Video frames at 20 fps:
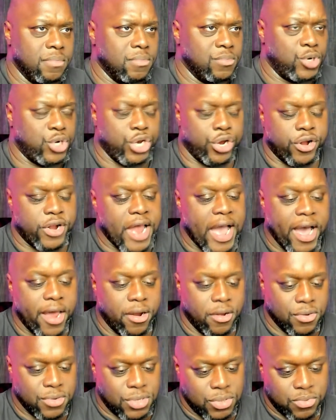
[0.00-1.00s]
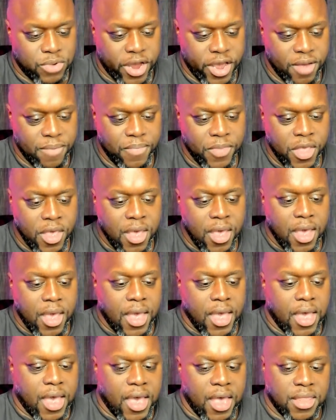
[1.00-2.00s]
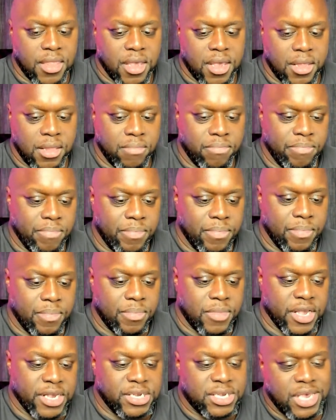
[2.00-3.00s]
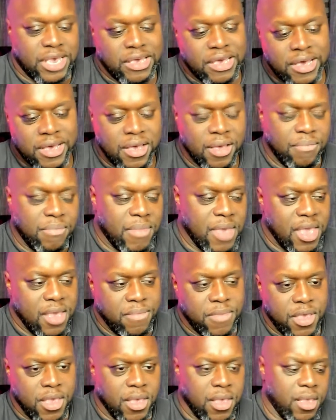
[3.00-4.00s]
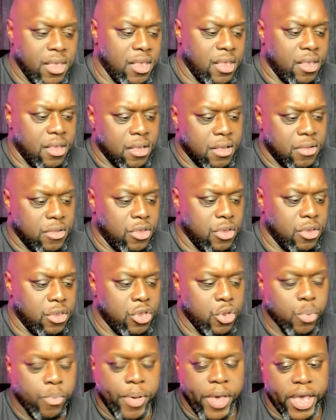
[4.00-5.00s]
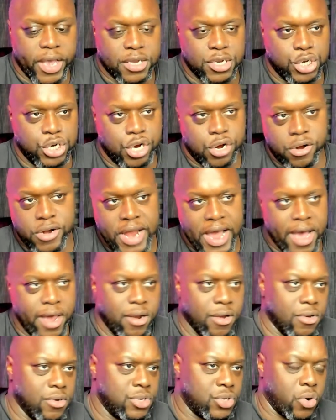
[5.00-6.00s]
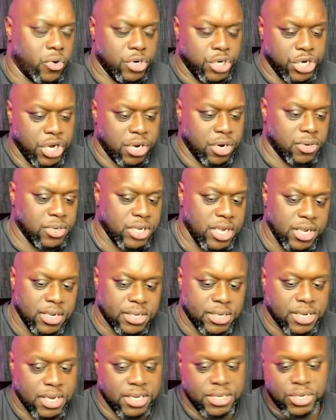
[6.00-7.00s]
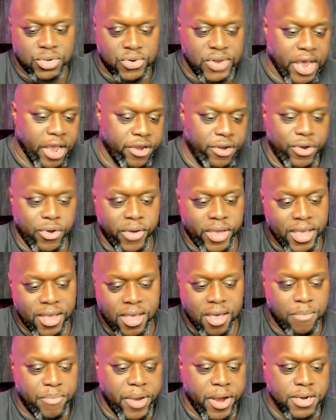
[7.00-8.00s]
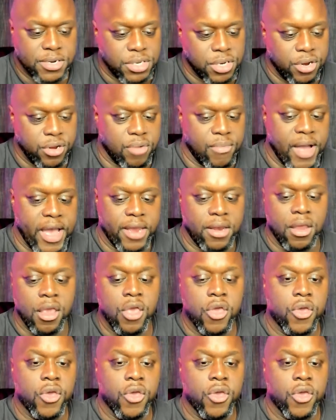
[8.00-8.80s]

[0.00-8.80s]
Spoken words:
Giordano's, right? And then they say, maybe you pick Giordano's or Gino's East. And so now you're doing a comparison in your mind.